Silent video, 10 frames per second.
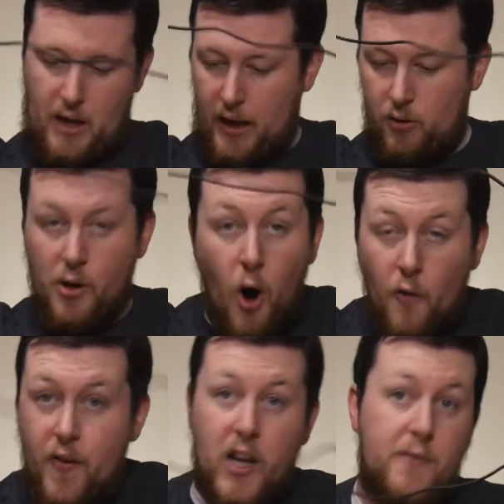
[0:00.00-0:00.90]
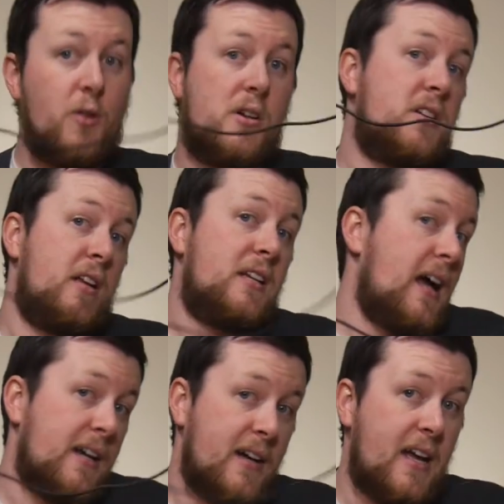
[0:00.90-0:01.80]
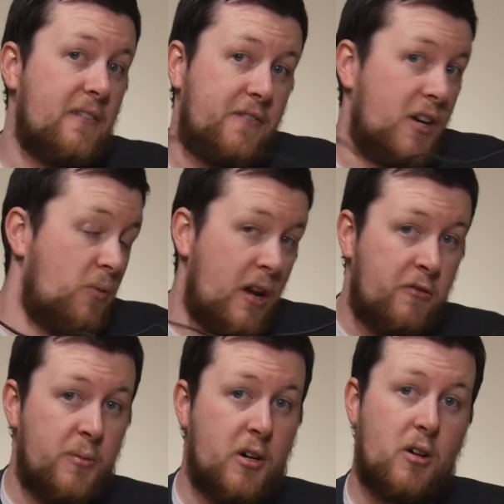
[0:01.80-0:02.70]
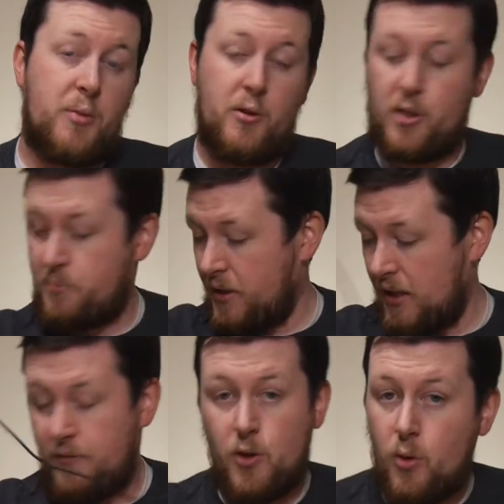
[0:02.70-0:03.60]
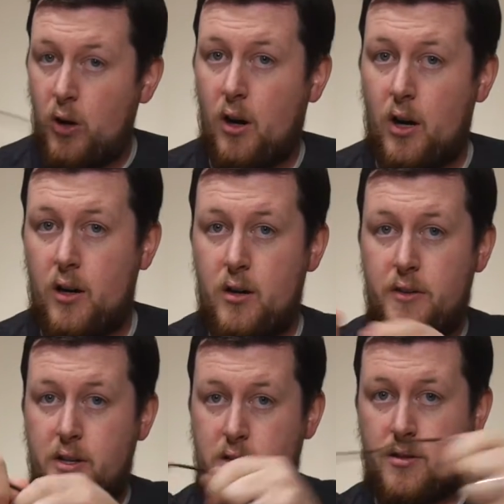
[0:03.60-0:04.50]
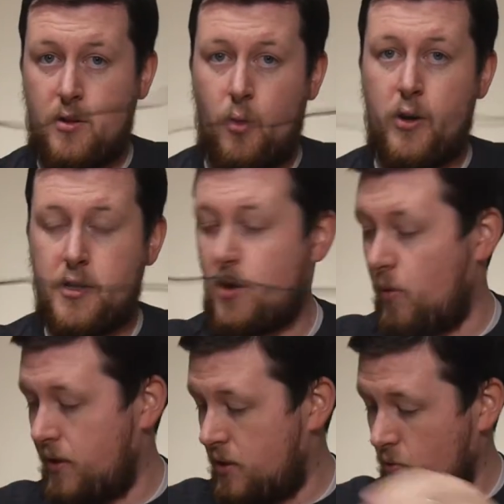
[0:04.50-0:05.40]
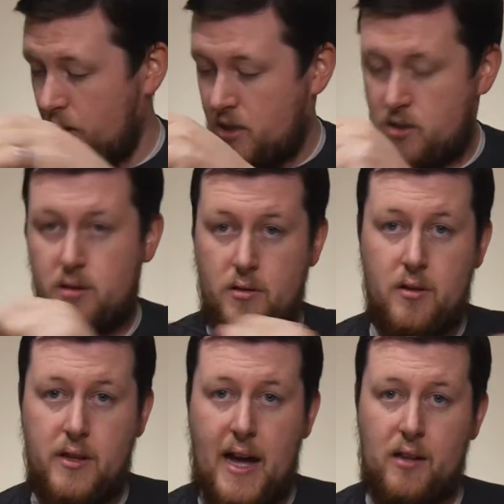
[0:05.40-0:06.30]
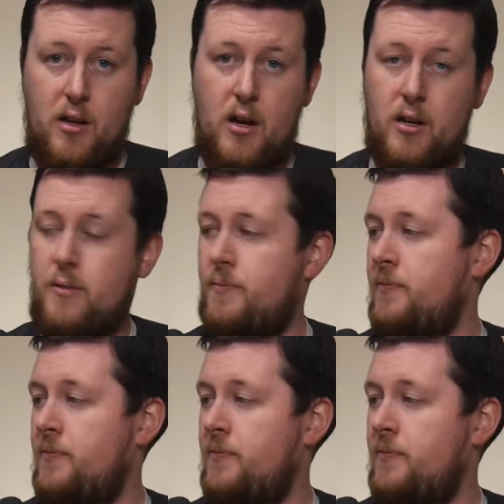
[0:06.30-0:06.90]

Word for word: I don't know if any of you are sitting nine and a half feet away from your computer, but if you are, this cord is going to reach that long.